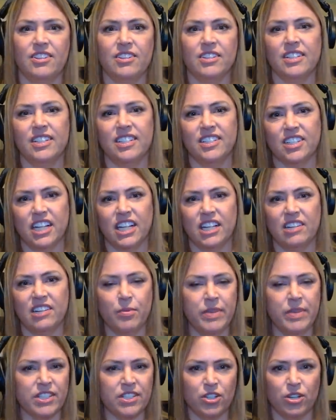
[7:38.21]
And it's kind of
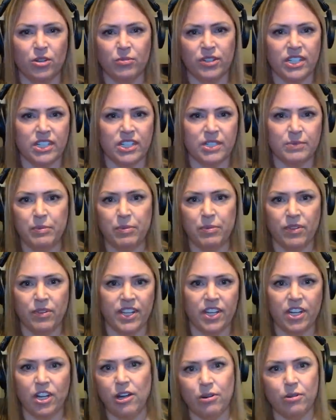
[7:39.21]
a misnomer because people
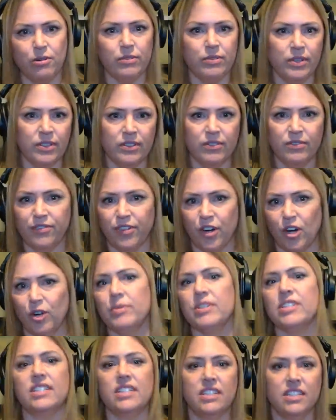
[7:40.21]
think, oh,
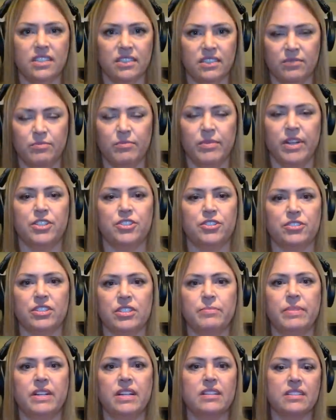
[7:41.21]
pharmacy
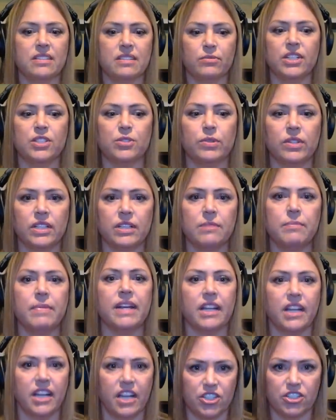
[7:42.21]
measures, but it's, it's really
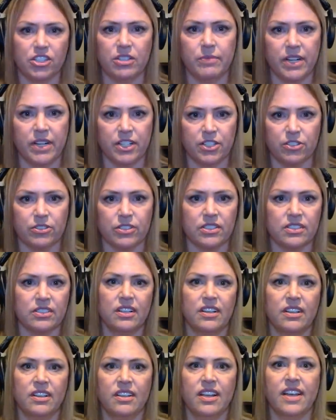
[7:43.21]
medication measures
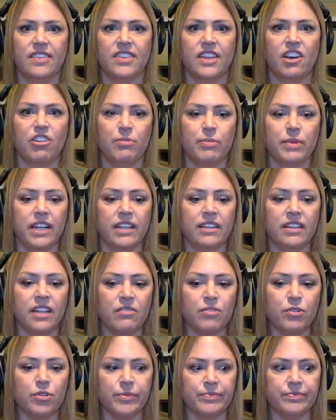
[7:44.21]
at the health plan
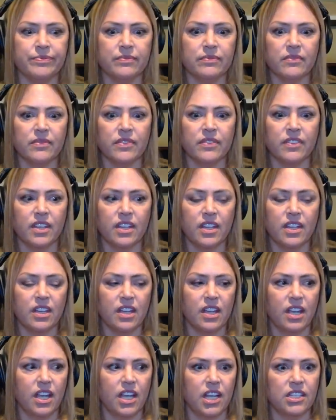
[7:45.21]
level.
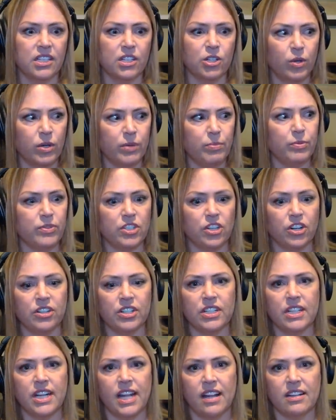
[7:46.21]
And EQuIPP
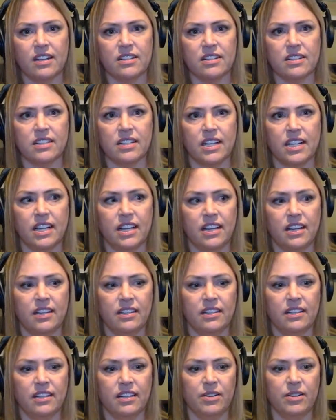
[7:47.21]
started as
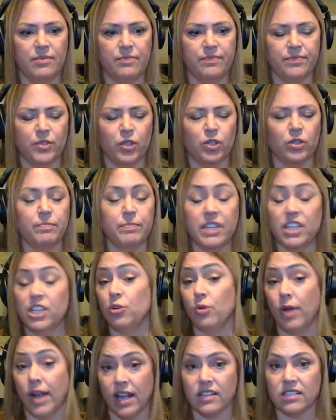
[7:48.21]
a, um, or a
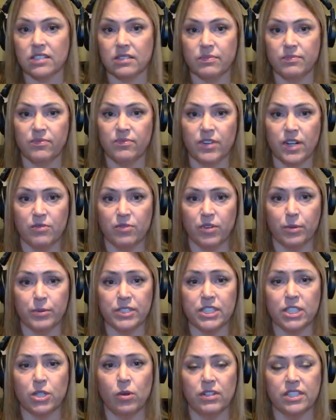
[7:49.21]
PQS, uh, mm-hmm.
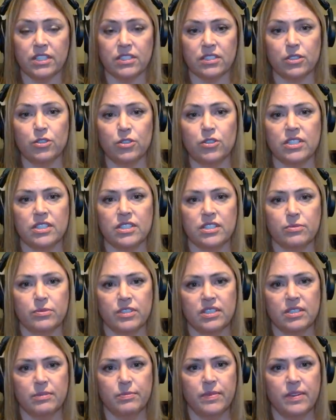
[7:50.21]
Pharmacy Quality Solutions,
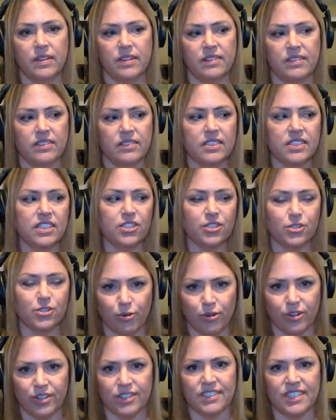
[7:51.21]
which is a uh,
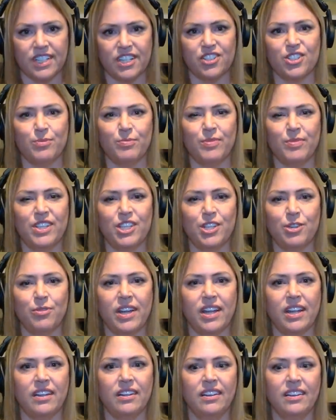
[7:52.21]
sister organization to
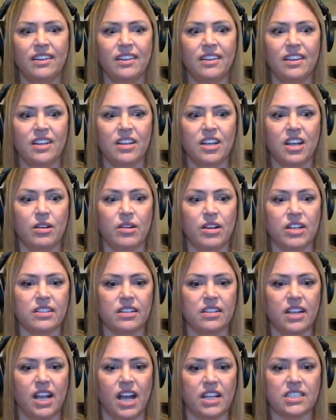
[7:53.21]
PQA, right. uh,
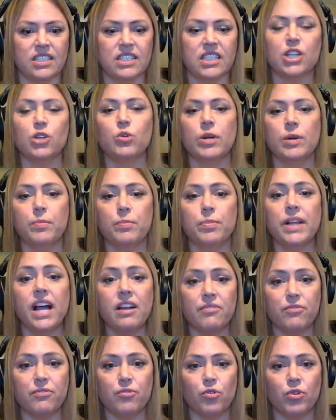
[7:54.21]
has the EQuIPP
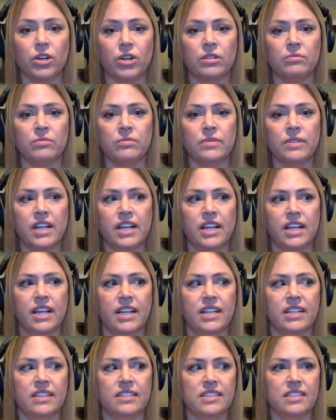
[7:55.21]
platform
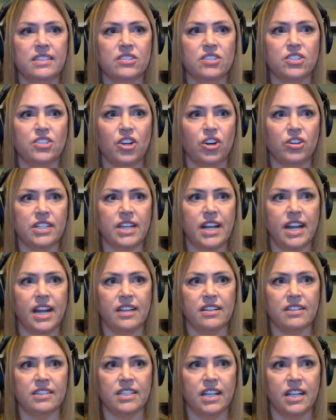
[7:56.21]
and started
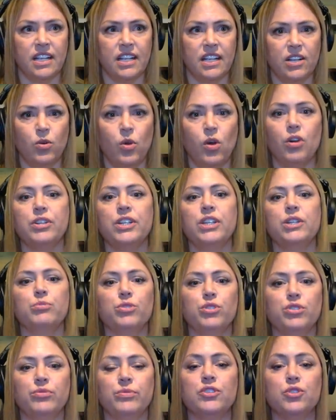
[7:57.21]
as a quality
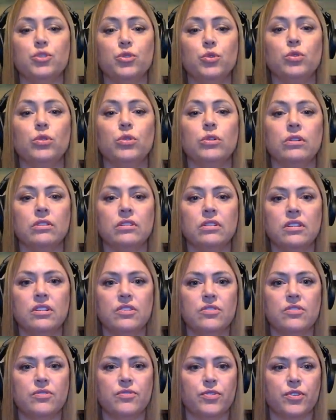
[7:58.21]
improvement tool
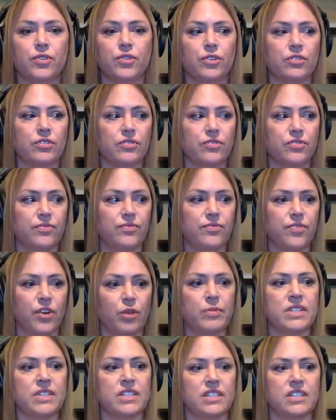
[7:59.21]
for
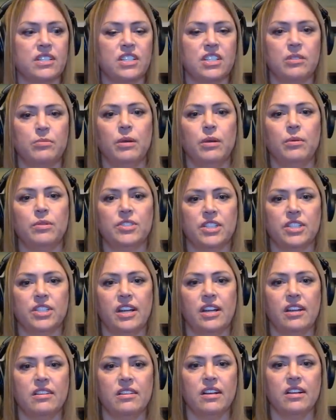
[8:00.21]
pharmacies to be able to
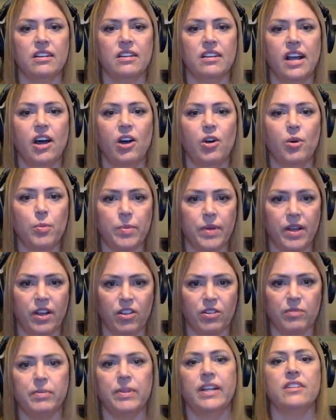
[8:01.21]
uh, help
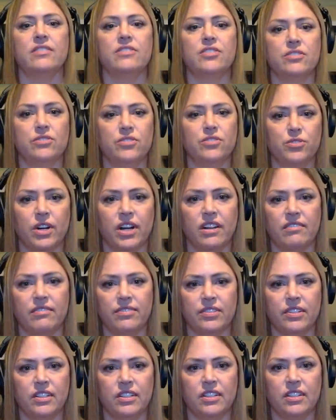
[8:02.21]
health plans
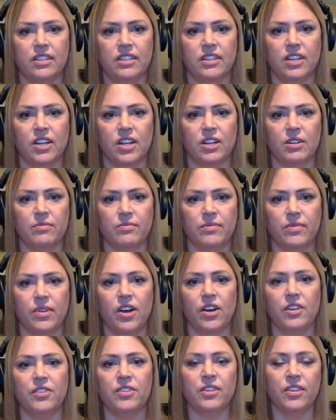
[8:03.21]
drive um,
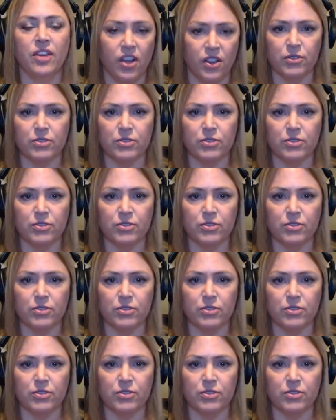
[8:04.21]
on